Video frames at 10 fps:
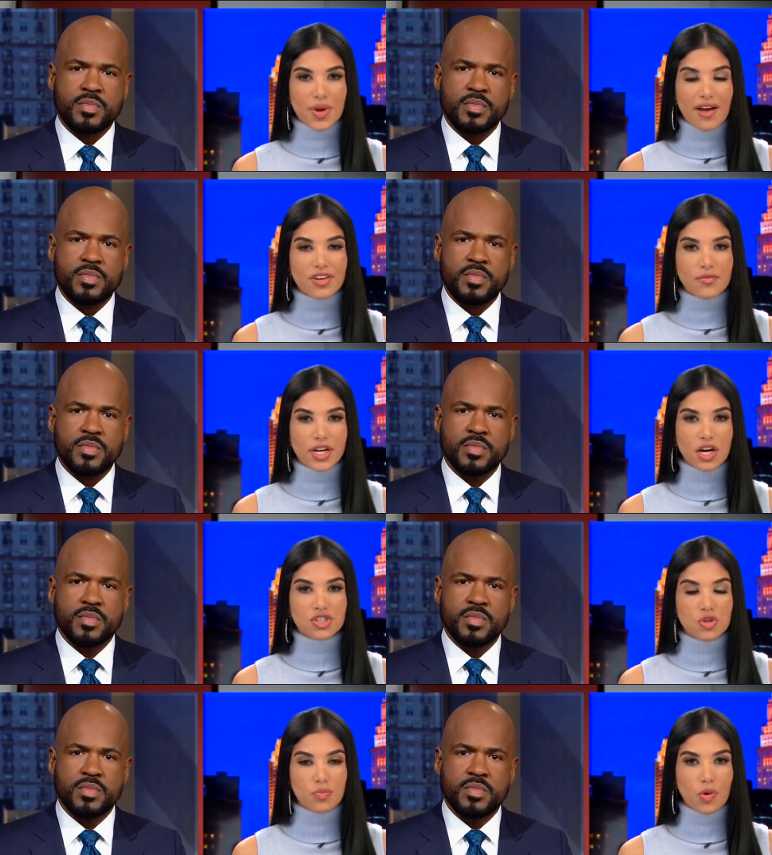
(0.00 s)
Speaker 1: issue we have in
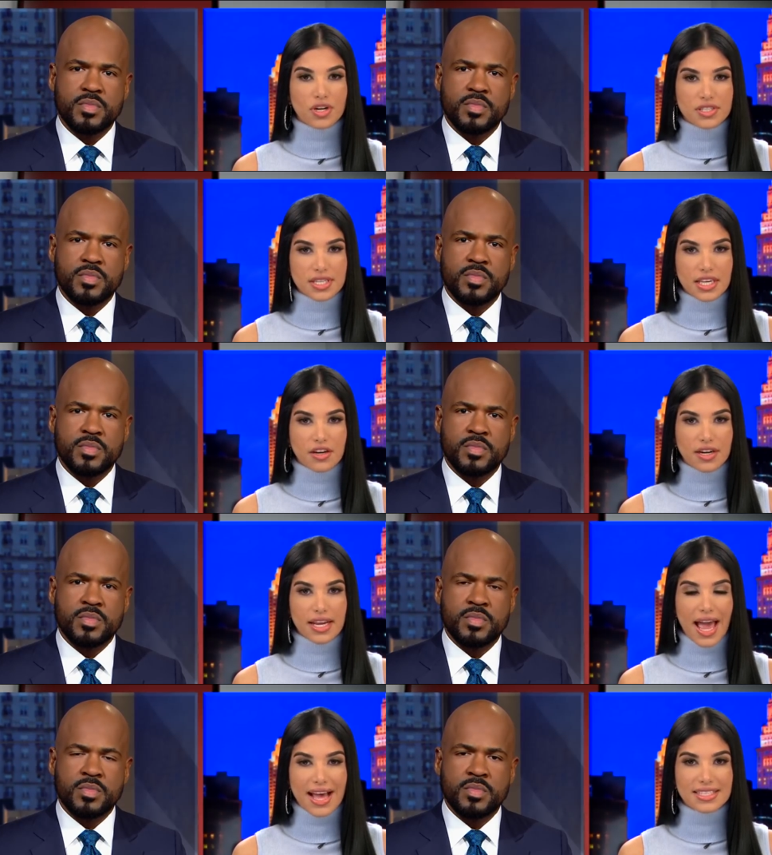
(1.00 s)
regards to border
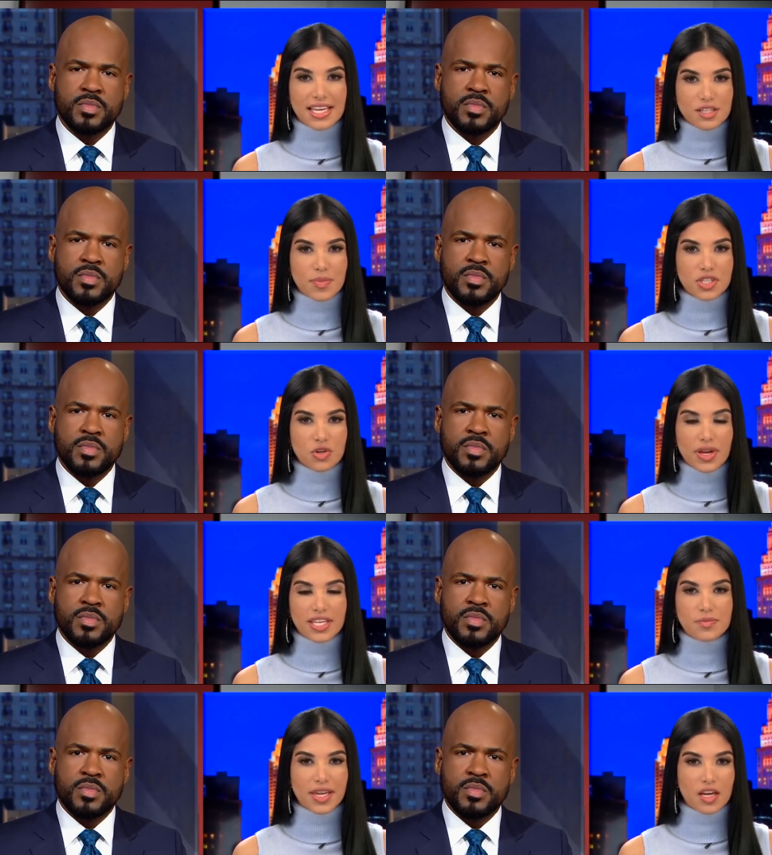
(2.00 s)
security, as he has been
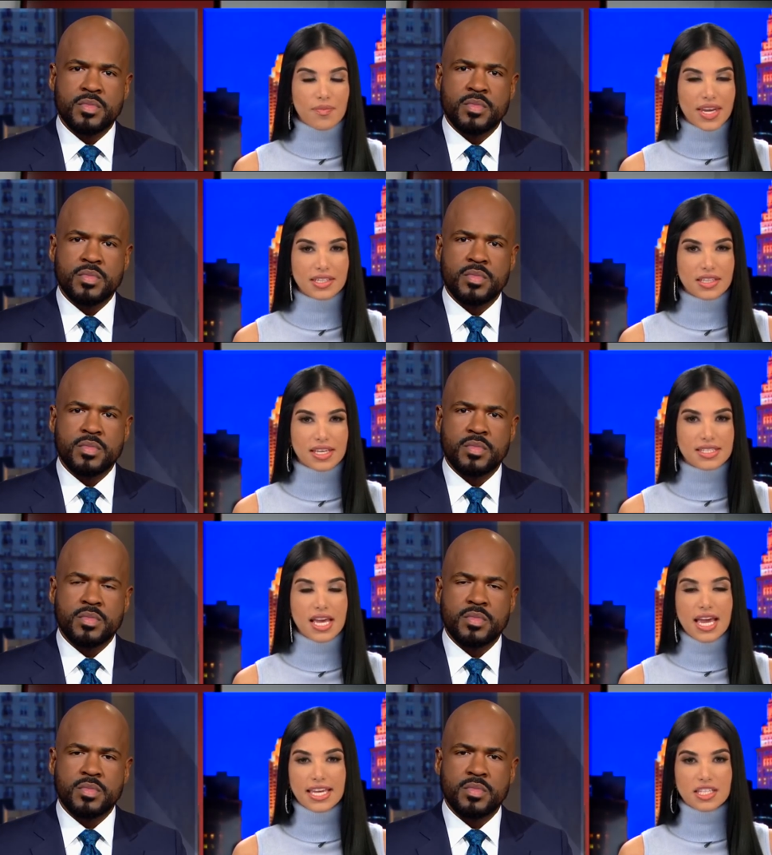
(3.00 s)
doing. He's been committed to
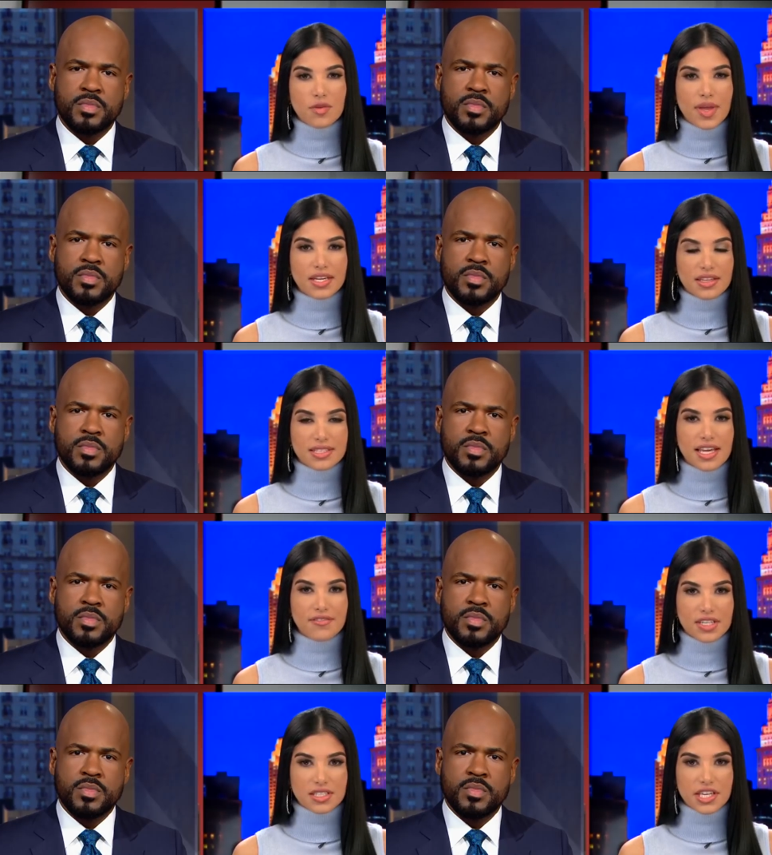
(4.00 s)
this. He's committed to the
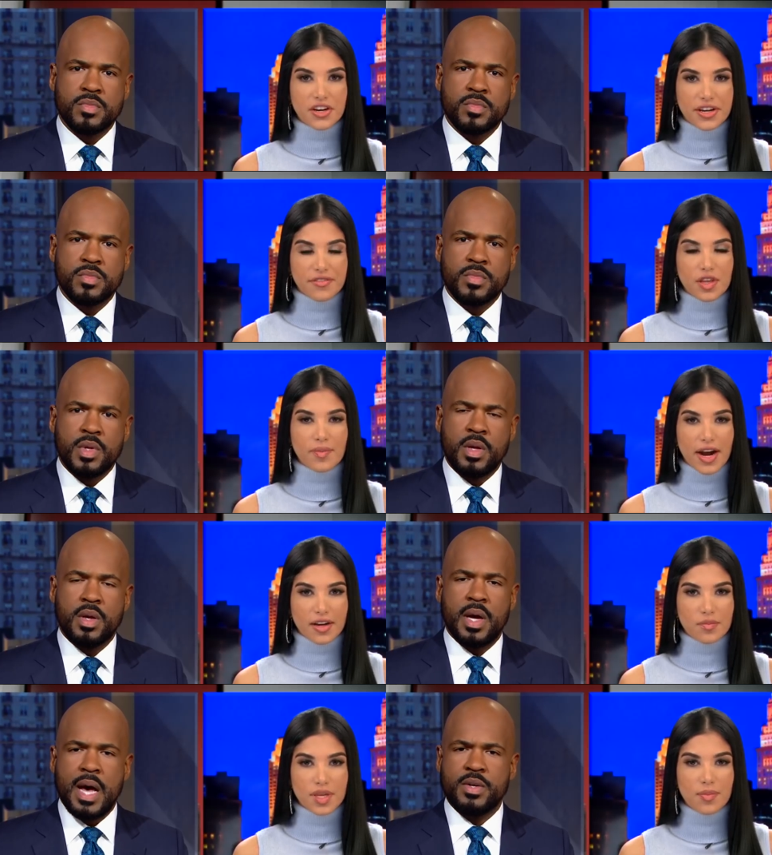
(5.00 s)
safety and security of the
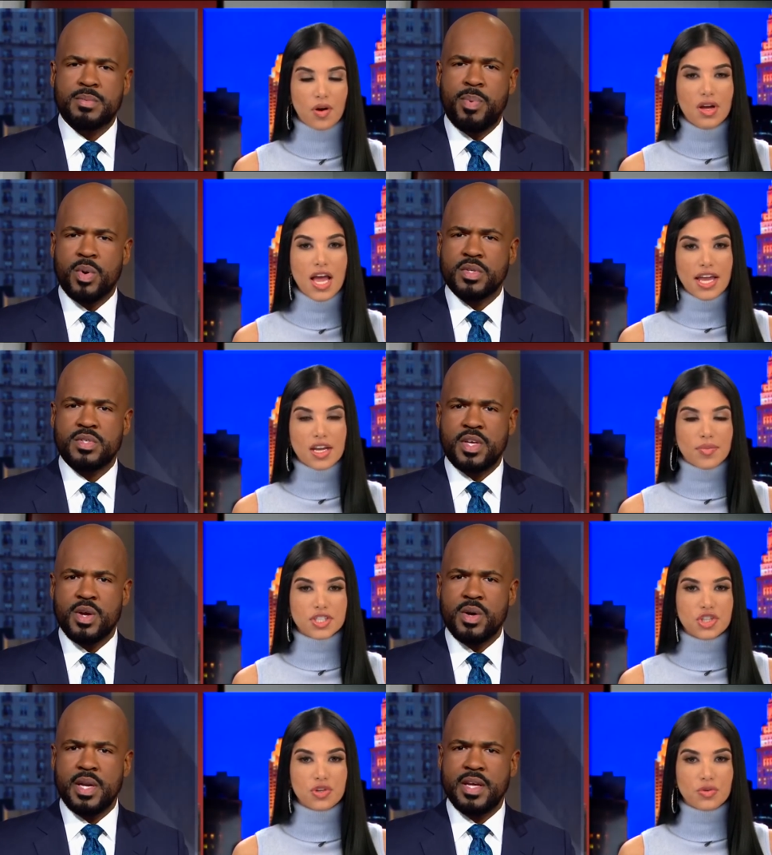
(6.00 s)
American
Speaker 2: people. How does border
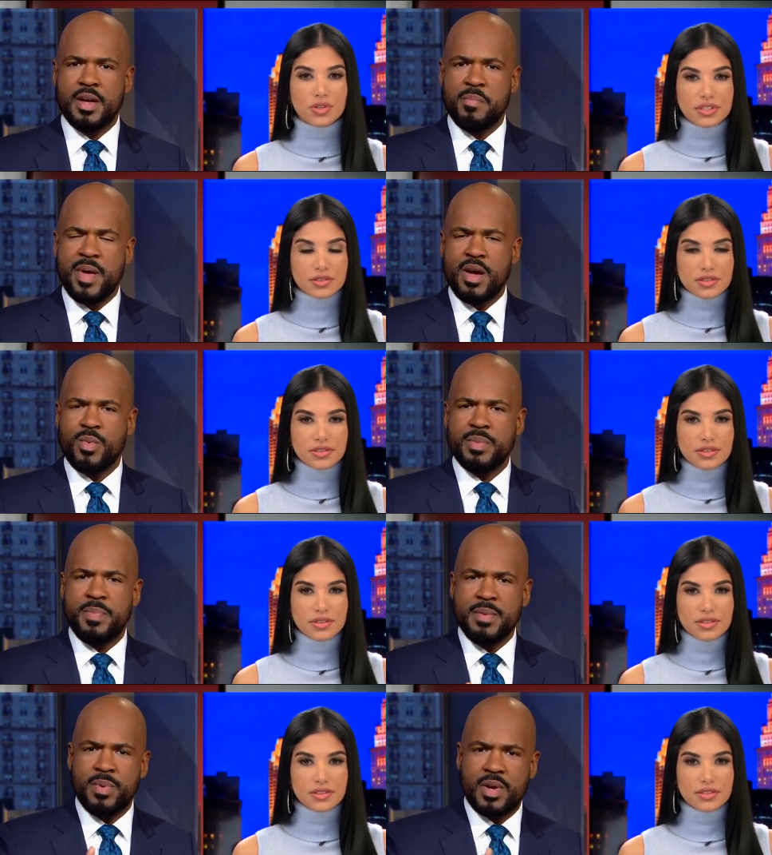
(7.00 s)
security compare
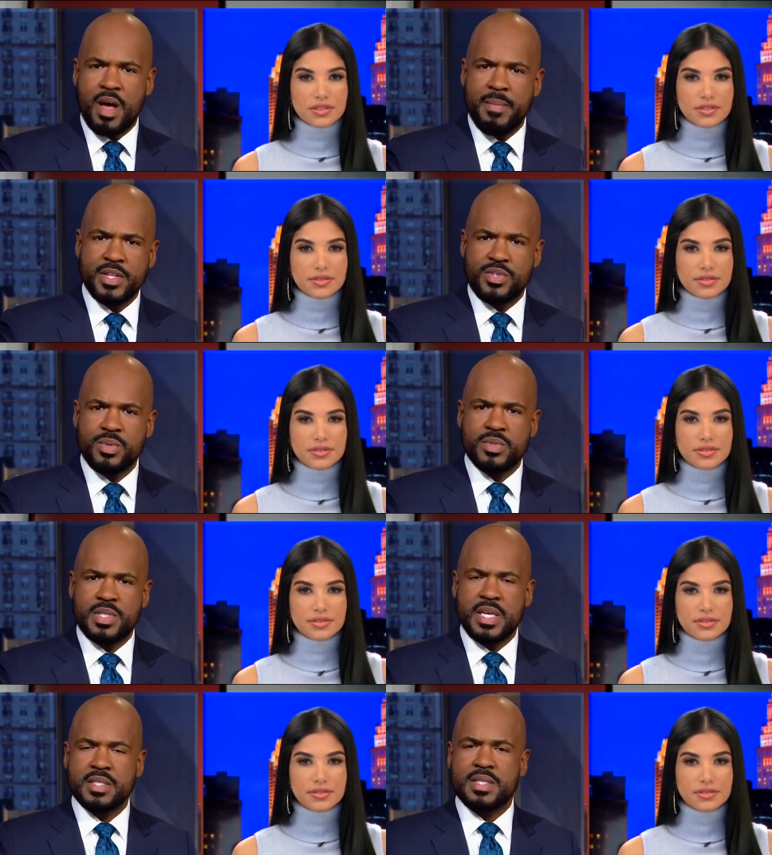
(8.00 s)
with people coming to
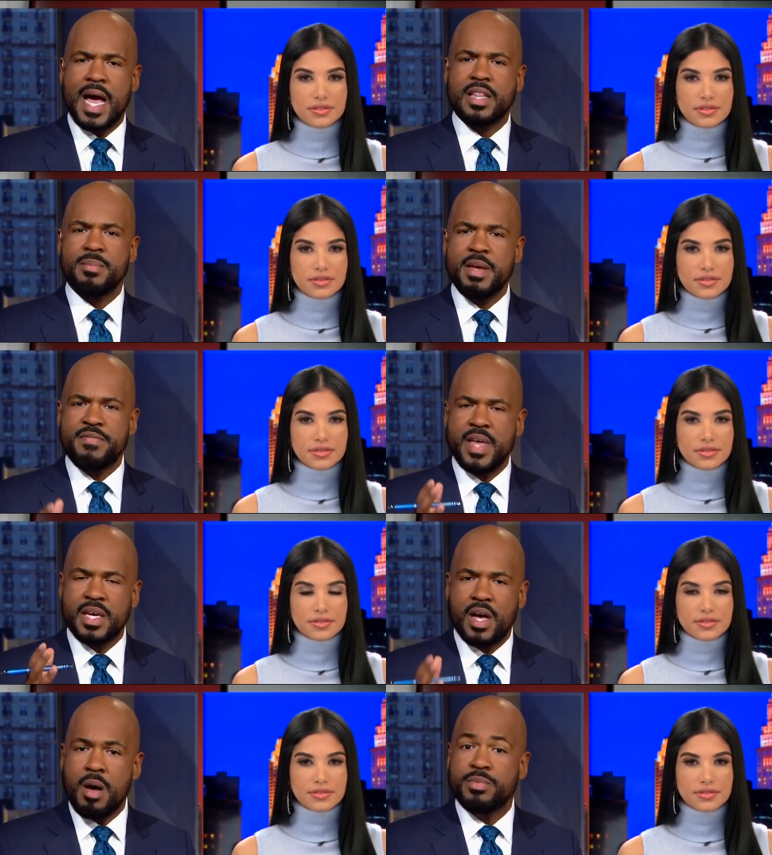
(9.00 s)
seek asylum if
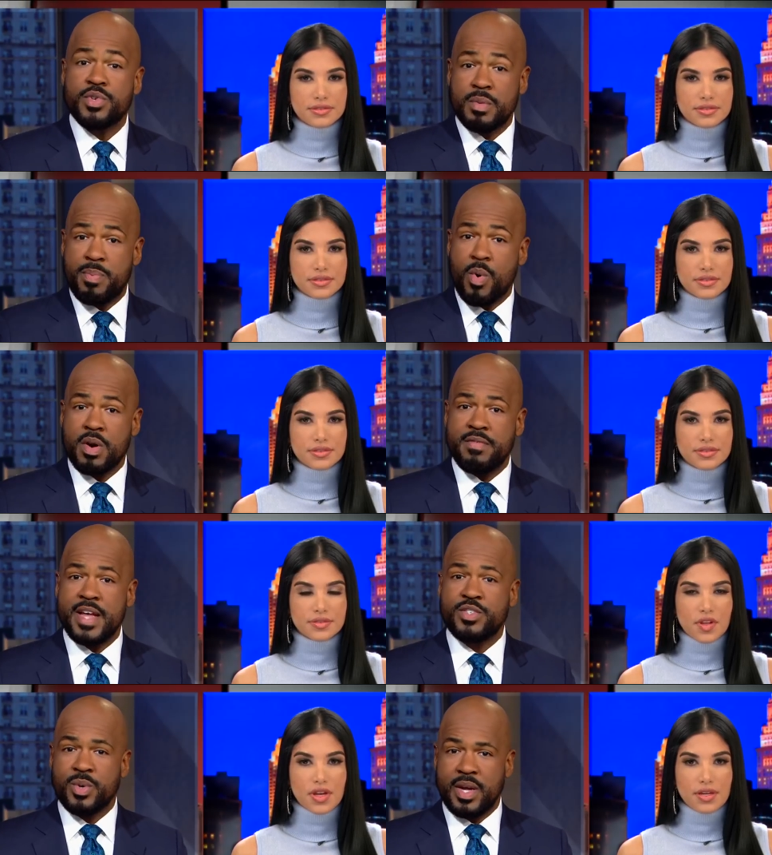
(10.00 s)
they come to the port of
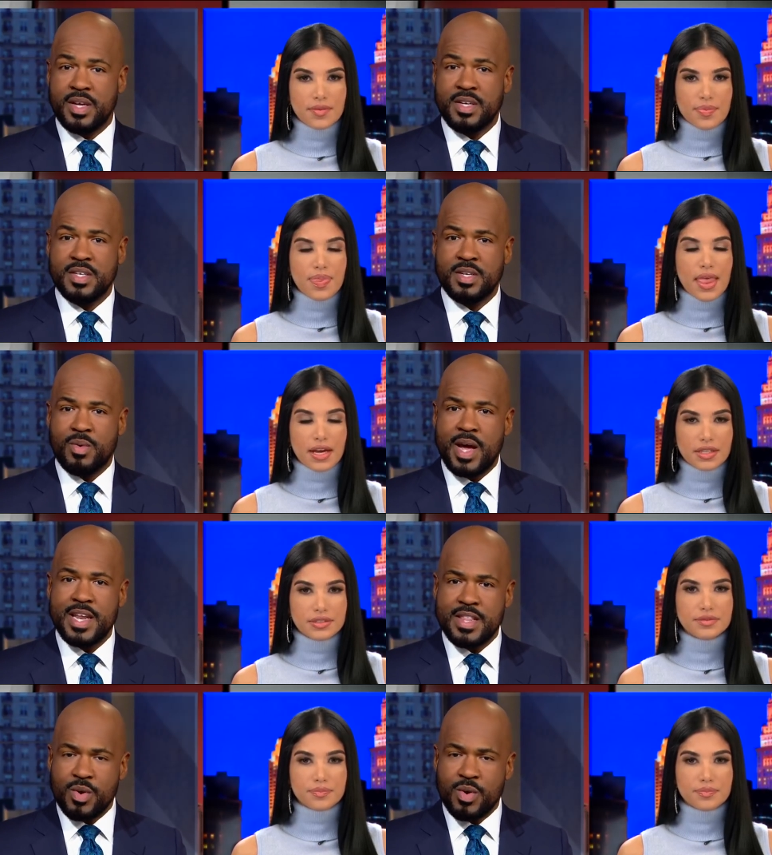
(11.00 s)
entry, right?